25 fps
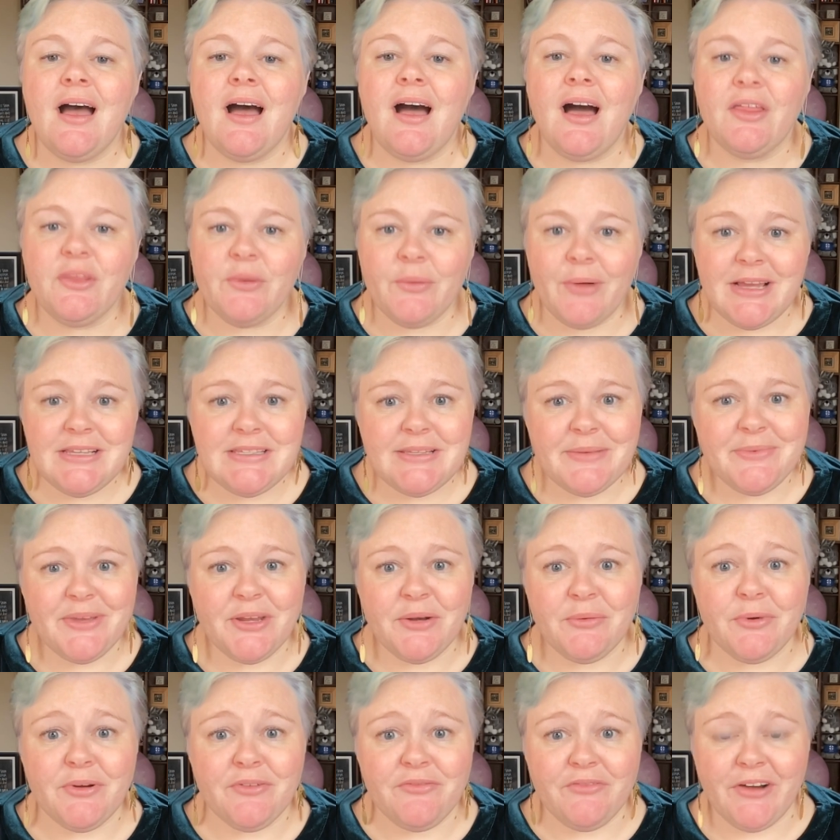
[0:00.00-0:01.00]
Otherwise, I'm going
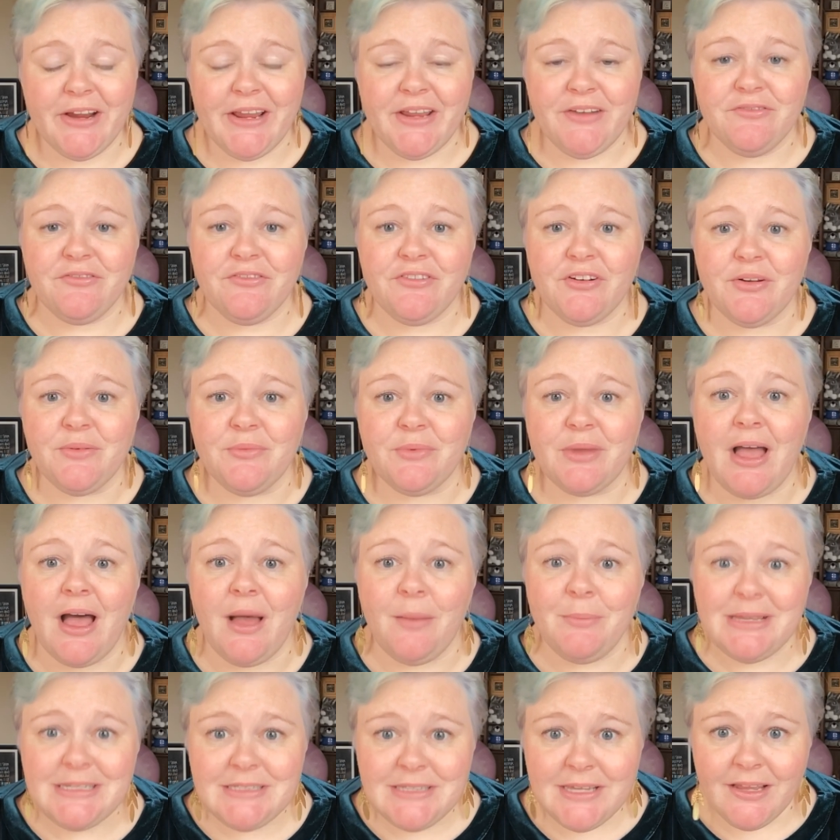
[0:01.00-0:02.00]
to refrain from
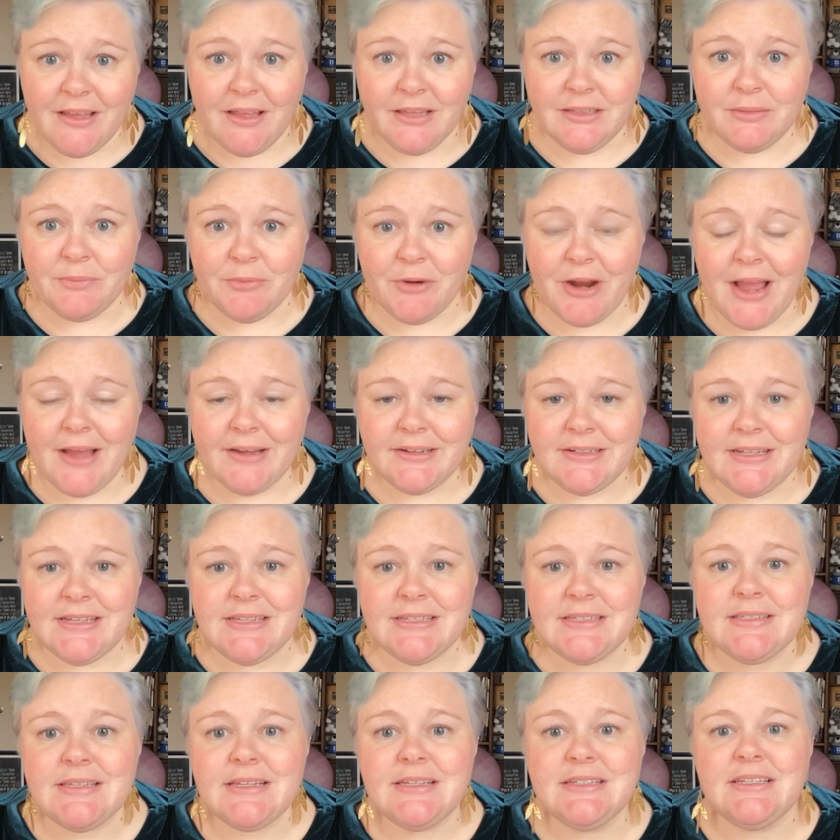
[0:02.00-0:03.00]
commenting on the
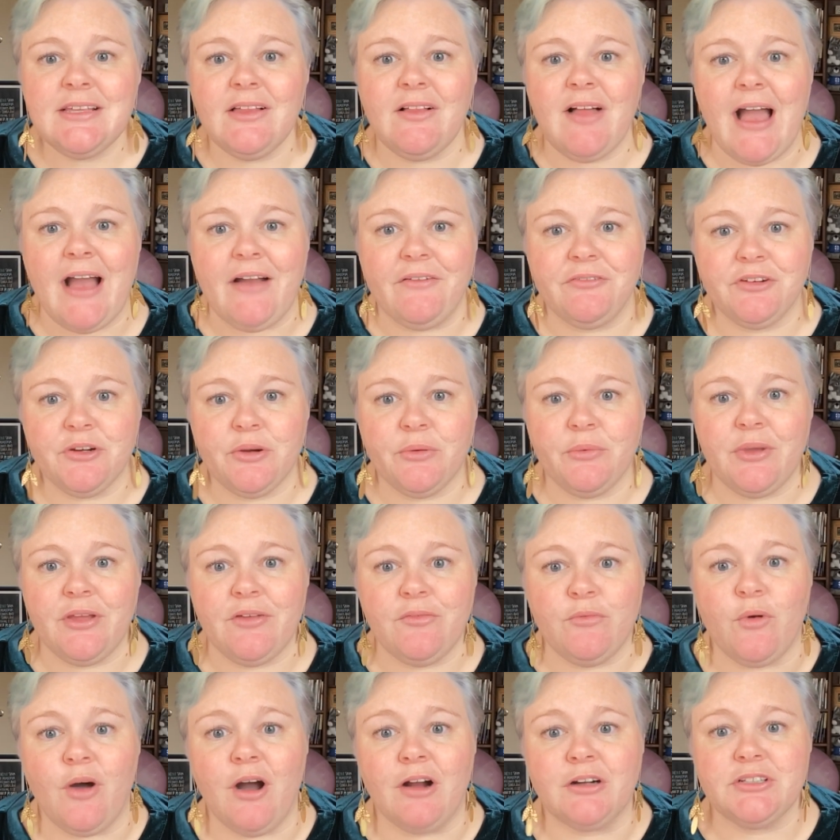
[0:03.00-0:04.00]
practice until after
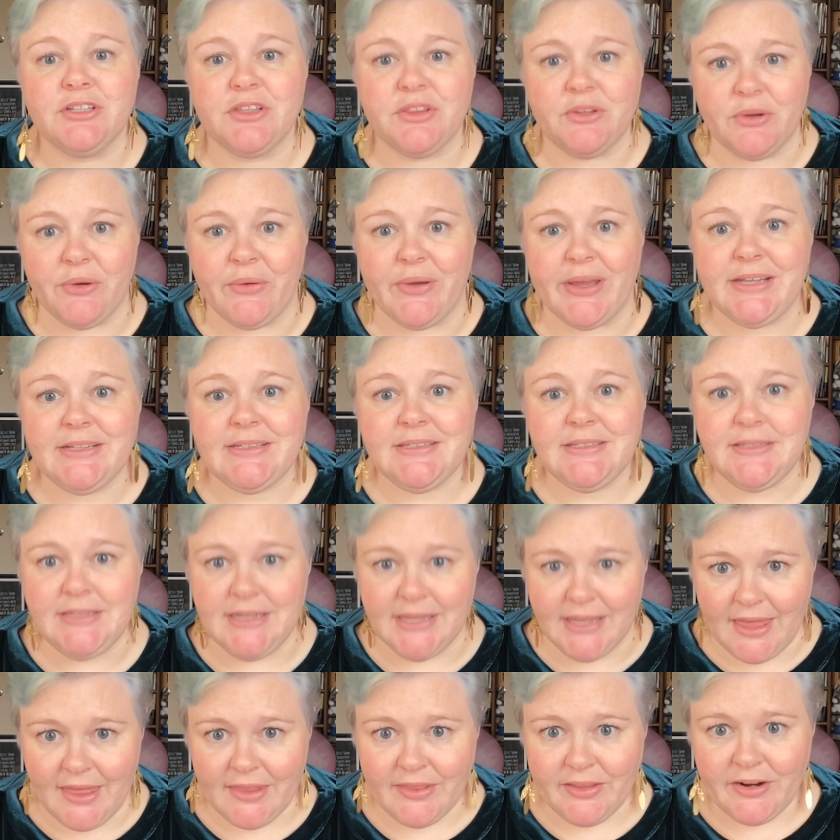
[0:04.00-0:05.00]
we've walked through it
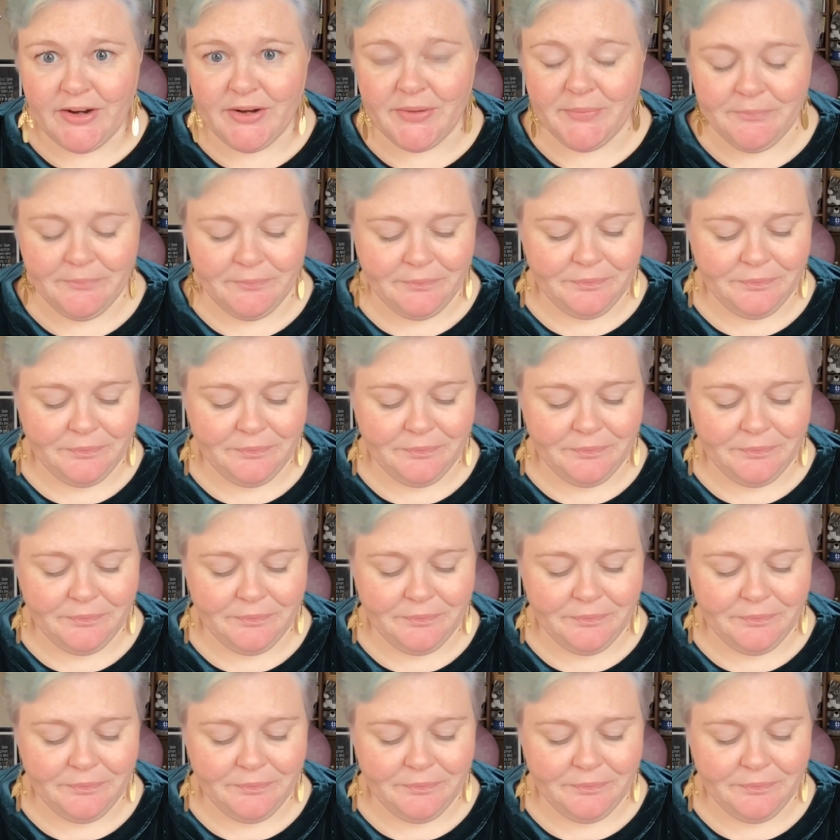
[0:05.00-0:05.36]
together.